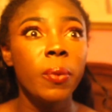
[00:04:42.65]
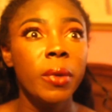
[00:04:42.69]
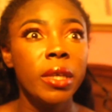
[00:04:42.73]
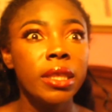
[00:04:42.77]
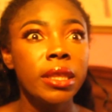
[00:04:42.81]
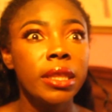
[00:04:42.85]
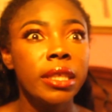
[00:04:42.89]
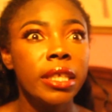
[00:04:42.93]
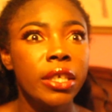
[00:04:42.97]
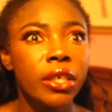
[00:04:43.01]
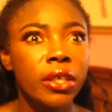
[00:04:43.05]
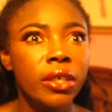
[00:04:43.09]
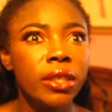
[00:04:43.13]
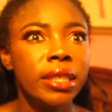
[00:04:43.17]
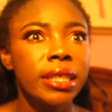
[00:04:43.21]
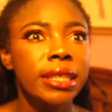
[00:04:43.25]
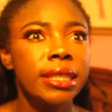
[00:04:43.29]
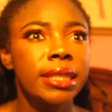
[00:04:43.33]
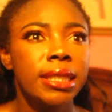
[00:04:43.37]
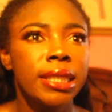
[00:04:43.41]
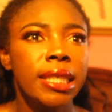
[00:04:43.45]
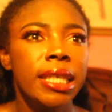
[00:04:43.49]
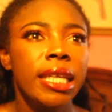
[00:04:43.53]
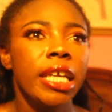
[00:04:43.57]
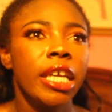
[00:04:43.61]
were literally
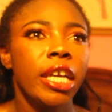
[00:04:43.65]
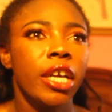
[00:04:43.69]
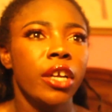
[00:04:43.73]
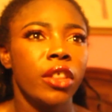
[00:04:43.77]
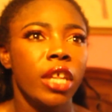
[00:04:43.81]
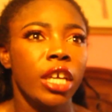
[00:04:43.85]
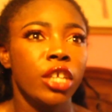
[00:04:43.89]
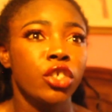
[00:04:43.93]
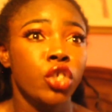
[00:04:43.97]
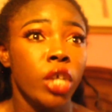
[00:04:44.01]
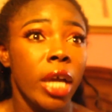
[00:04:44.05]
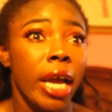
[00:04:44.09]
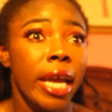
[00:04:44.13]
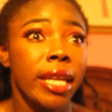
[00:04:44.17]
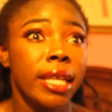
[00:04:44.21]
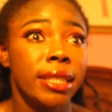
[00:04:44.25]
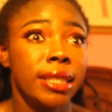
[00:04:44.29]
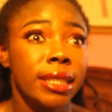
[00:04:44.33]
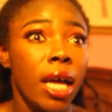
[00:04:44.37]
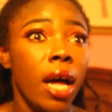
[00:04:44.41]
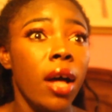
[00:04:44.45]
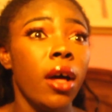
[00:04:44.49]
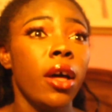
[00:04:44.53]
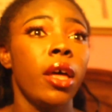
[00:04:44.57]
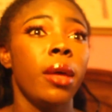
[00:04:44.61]
sitting here like trying to
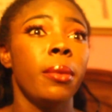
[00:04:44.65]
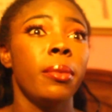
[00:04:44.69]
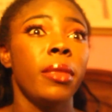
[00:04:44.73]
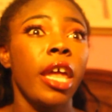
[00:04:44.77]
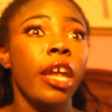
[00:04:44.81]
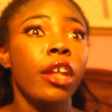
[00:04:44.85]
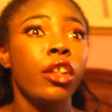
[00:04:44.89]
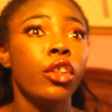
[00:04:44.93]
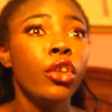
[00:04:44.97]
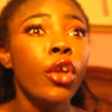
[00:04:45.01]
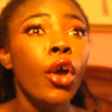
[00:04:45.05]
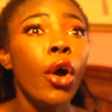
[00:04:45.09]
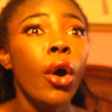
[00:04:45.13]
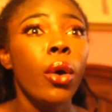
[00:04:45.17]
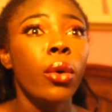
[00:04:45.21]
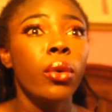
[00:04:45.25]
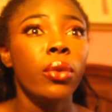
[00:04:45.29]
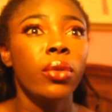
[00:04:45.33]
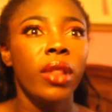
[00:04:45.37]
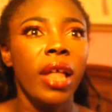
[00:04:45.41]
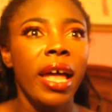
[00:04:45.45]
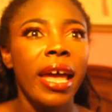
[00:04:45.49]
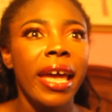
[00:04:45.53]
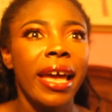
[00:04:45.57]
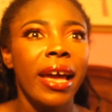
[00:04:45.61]
tell him like, no,
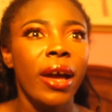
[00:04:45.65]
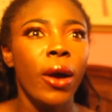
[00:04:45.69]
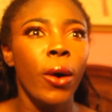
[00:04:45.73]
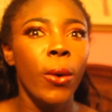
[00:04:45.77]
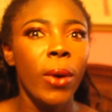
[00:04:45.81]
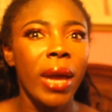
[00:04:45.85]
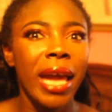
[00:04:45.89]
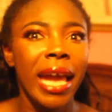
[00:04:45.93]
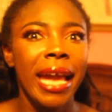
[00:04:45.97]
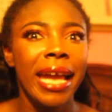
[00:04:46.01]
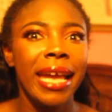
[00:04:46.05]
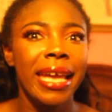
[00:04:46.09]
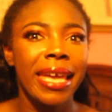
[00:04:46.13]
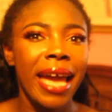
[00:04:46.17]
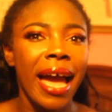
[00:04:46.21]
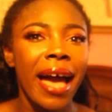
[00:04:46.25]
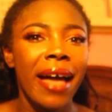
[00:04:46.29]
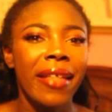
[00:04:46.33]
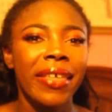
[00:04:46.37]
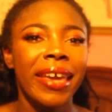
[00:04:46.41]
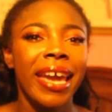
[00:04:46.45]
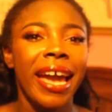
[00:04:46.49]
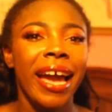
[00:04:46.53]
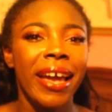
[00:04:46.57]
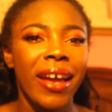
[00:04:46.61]
like okay, yeah,
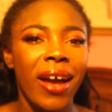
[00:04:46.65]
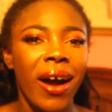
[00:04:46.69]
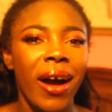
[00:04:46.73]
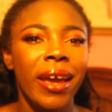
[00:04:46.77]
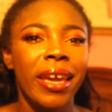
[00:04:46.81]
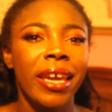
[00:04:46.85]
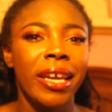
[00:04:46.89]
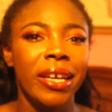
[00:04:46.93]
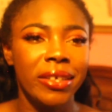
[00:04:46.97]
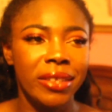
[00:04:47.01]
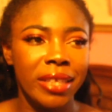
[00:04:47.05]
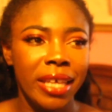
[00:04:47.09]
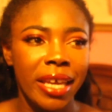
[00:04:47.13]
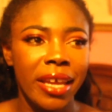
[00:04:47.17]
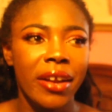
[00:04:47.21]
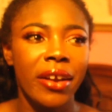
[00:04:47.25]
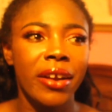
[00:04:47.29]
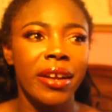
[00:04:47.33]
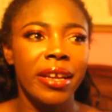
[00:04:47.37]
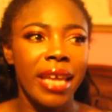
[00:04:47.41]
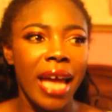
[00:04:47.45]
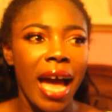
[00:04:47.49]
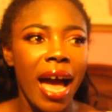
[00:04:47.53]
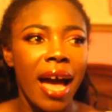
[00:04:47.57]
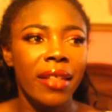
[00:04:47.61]
like I got here later,
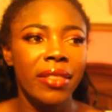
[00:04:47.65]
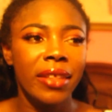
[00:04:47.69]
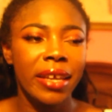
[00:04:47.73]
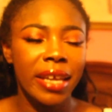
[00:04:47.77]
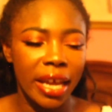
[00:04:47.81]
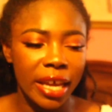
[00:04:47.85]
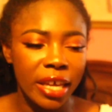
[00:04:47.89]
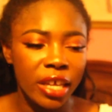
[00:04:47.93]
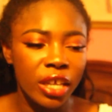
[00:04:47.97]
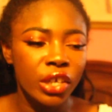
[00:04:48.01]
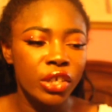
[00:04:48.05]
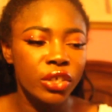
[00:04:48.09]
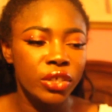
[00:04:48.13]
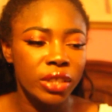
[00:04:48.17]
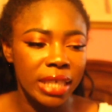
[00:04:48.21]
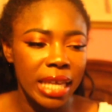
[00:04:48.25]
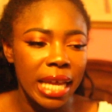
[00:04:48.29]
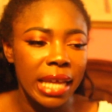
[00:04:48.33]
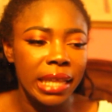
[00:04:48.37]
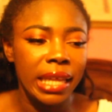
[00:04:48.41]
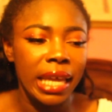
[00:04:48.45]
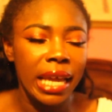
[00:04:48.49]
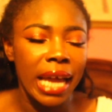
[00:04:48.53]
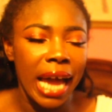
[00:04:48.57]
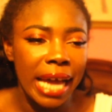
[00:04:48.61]
yeah, like I
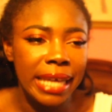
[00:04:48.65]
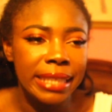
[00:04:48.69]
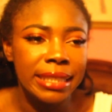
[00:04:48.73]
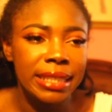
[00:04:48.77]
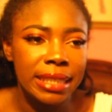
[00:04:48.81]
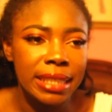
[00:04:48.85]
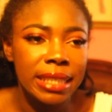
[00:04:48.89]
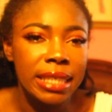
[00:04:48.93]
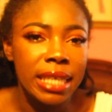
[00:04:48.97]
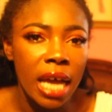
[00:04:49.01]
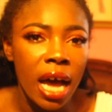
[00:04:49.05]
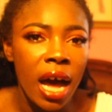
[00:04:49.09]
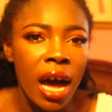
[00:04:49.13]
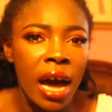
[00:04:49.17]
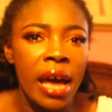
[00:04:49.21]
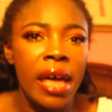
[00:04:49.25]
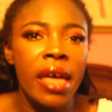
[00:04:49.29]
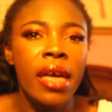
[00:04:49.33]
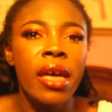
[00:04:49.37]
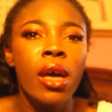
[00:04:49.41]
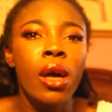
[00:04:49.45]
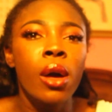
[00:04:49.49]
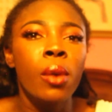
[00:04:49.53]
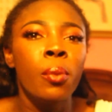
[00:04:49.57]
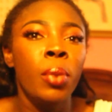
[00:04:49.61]
understand, like I did
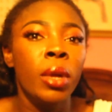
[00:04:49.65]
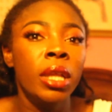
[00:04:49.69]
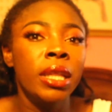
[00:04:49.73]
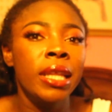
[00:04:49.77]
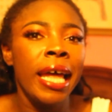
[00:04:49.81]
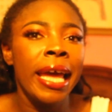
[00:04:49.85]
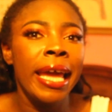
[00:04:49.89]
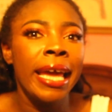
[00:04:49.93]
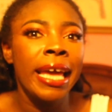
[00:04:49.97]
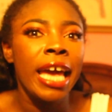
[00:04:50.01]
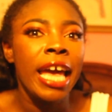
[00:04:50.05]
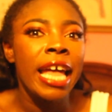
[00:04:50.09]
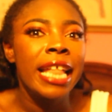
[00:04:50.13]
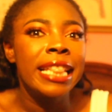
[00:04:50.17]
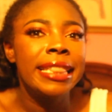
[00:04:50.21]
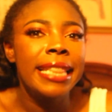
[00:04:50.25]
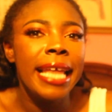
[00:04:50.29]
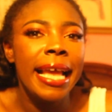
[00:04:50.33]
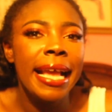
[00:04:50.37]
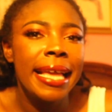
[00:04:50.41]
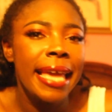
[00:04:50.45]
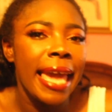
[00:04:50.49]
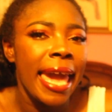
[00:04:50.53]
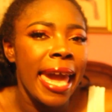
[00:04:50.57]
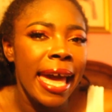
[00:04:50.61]
cut, but like
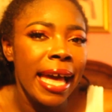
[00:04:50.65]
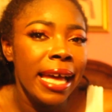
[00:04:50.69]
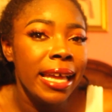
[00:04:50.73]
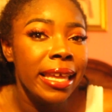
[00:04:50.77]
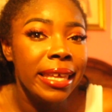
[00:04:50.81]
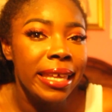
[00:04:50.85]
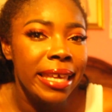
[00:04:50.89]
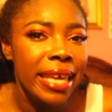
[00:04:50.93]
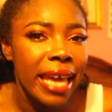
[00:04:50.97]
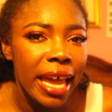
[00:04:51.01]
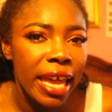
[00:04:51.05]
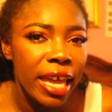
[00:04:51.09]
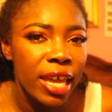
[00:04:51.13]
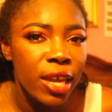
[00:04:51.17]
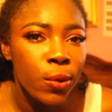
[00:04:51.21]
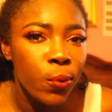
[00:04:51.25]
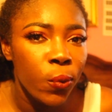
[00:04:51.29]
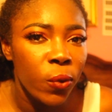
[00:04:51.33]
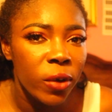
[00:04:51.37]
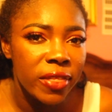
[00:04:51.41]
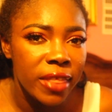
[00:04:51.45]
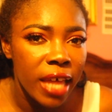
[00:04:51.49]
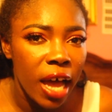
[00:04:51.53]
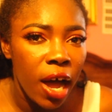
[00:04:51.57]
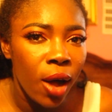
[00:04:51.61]
they can't get in
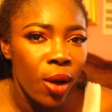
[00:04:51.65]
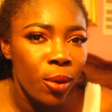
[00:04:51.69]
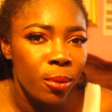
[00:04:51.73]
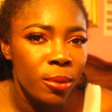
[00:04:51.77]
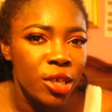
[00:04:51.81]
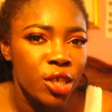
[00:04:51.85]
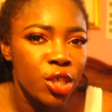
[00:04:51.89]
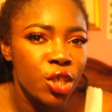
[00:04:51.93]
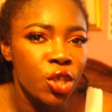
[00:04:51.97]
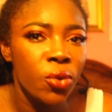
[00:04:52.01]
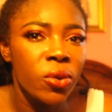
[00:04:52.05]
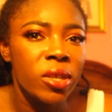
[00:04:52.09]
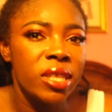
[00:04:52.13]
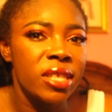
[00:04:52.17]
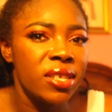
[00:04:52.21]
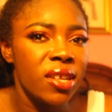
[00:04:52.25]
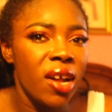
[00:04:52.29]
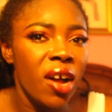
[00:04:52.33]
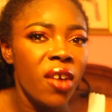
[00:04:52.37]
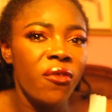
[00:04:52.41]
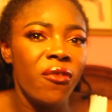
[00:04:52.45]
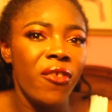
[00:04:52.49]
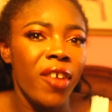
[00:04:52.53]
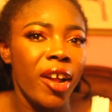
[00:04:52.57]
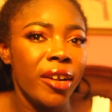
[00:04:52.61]
without me, so it's
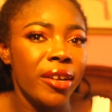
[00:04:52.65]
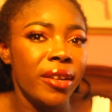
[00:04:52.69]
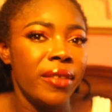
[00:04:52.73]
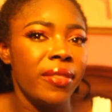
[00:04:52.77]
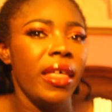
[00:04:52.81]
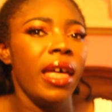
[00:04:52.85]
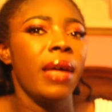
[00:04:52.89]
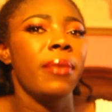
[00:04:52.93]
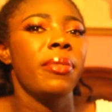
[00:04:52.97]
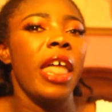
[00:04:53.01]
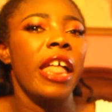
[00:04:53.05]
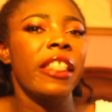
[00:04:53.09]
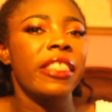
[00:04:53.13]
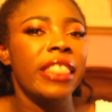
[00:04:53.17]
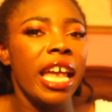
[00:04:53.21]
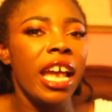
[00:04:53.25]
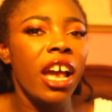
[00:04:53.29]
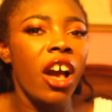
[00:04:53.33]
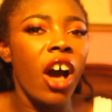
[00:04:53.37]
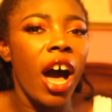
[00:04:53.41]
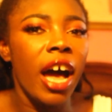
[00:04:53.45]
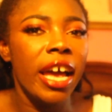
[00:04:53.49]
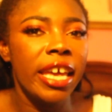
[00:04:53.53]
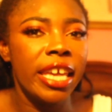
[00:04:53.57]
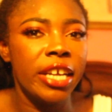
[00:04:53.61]
not fair to them that they
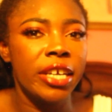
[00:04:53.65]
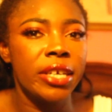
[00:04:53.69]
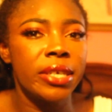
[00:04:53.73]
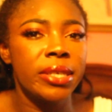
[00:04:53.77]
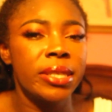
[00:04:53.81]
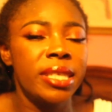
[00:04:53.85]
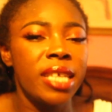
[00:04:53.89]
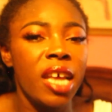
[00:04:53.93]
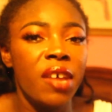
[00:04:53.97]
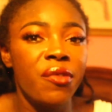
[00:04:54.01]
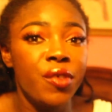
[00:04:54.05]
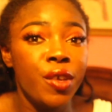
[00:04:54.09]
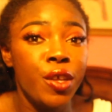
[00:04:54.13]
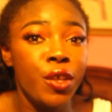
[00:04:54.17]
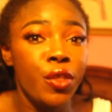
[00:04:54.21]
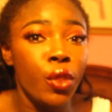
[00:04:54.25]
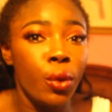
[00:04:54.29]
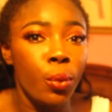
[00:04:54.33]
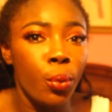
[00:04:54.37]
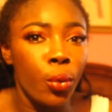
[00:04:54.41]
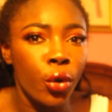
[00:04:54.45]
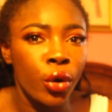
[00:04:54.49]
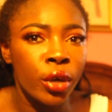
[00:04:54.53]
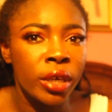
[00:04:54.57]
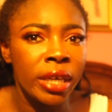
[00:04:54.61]
got here 7 in the
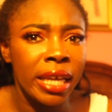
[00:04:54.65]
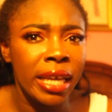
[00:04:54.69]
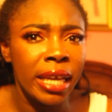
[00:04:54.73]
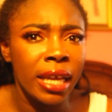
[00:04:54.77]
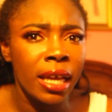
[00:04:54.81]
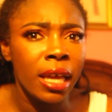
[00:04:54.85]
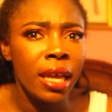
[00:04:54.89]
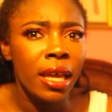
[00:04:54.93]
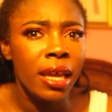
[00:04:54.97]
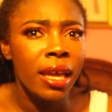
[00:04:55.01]
morning